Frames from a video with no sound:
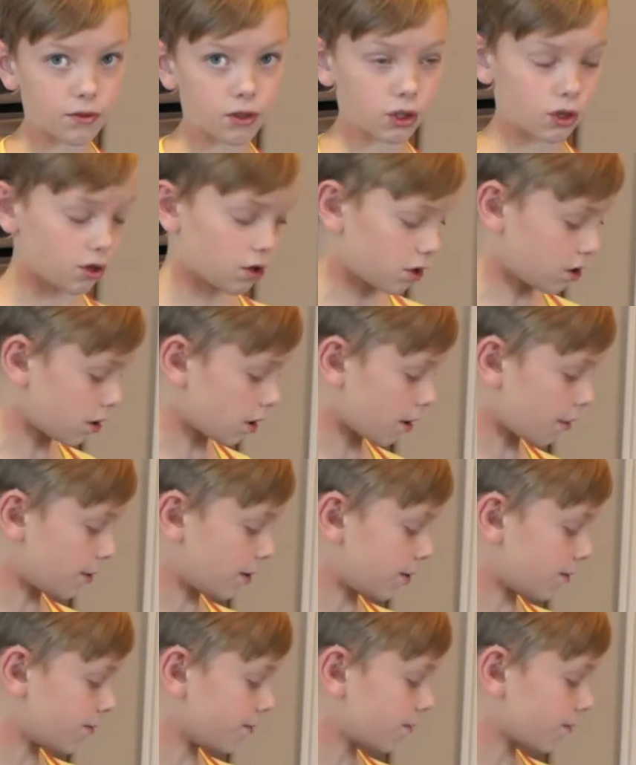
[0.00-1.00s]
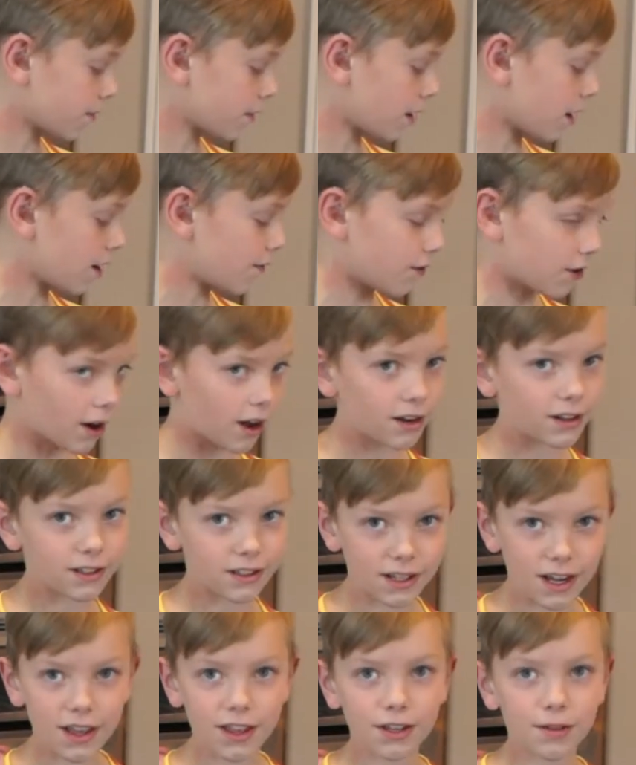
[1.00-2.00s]
sugar. I mean, I forgot to
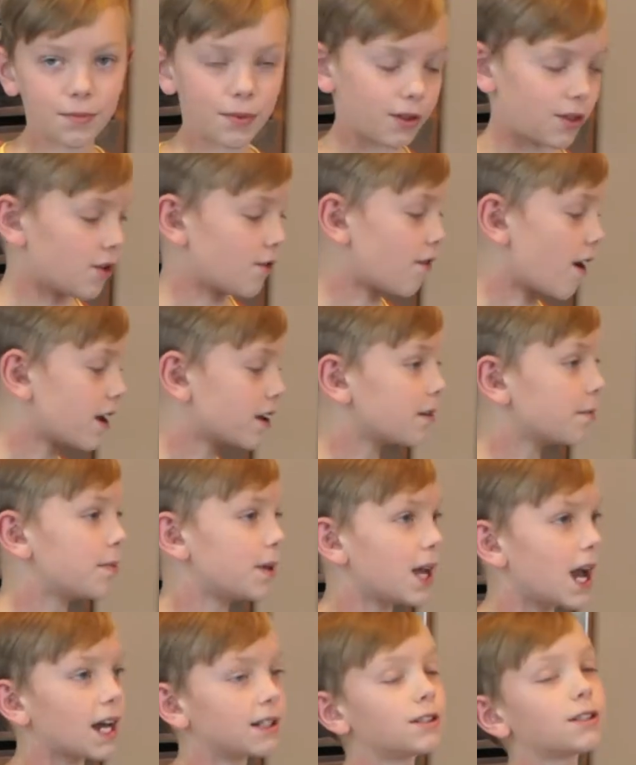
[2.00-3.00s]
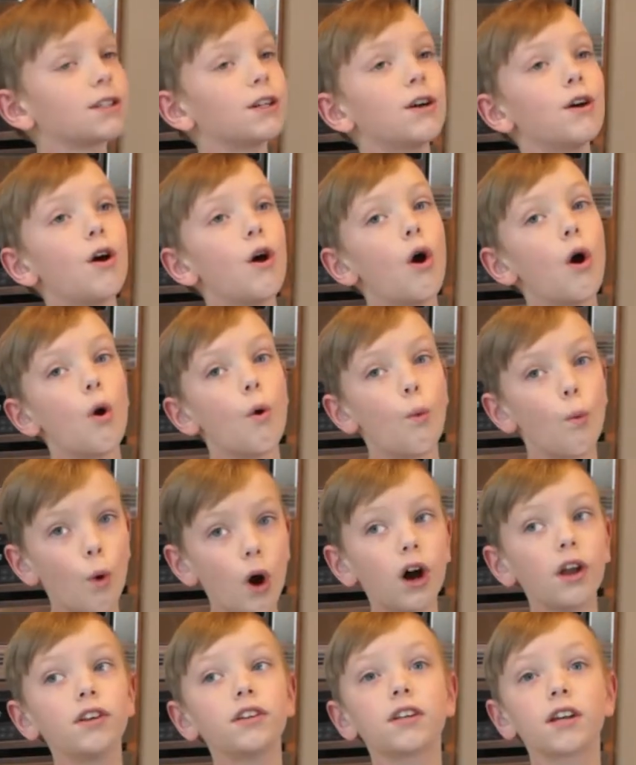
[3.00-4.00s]
say this, but the recipe has
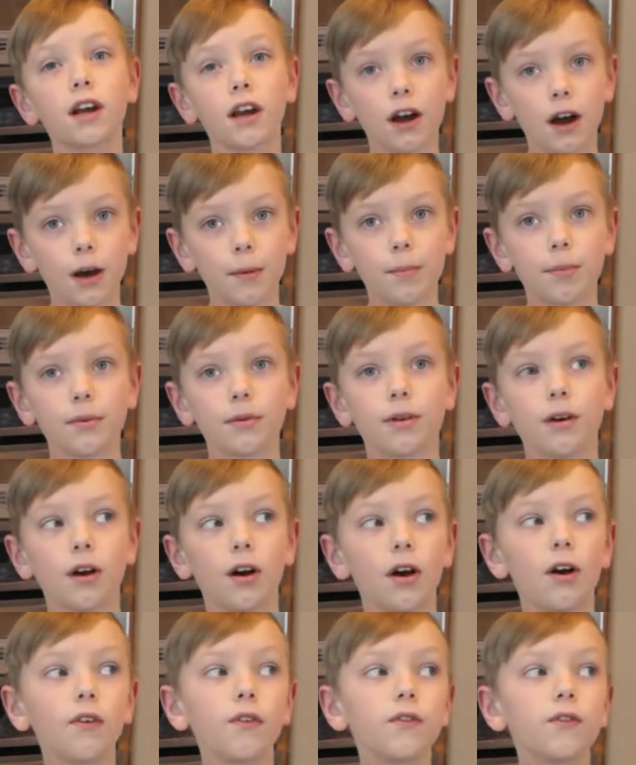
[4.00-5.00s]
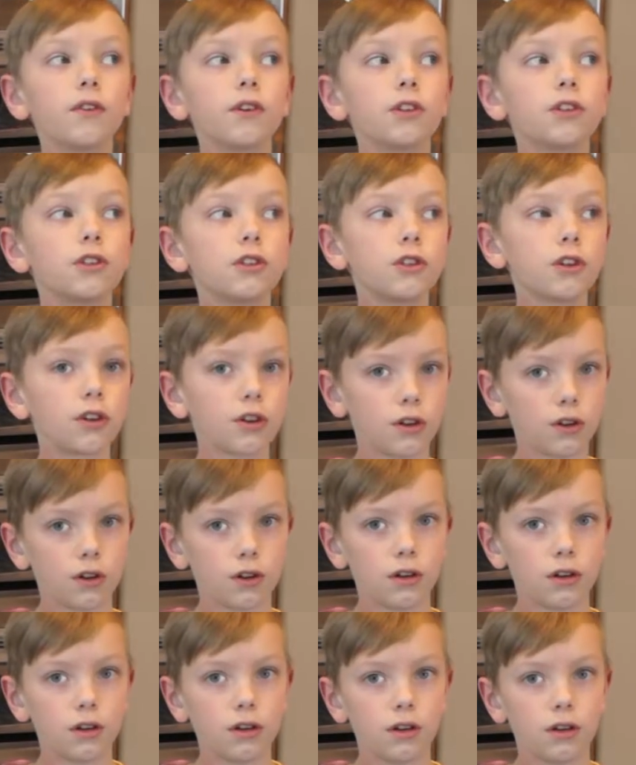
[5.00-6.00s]
1 cup of
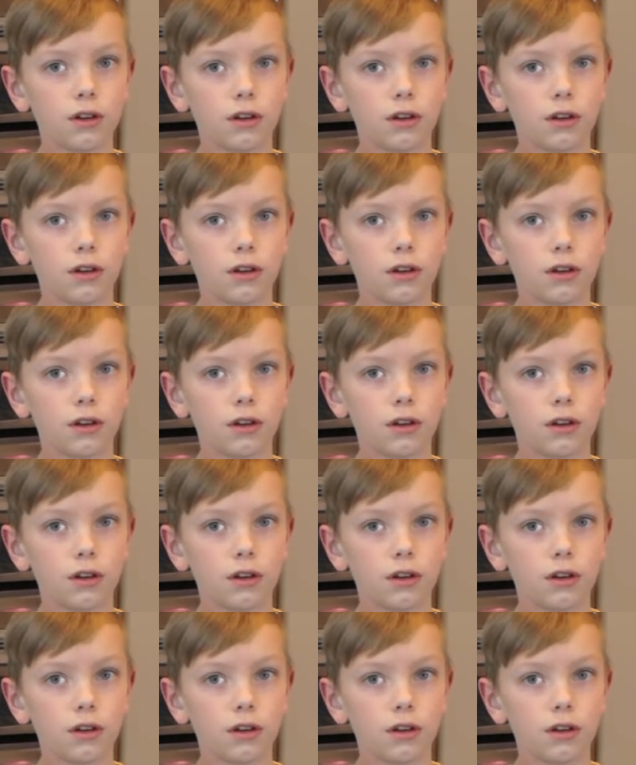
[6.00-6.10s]
sugar.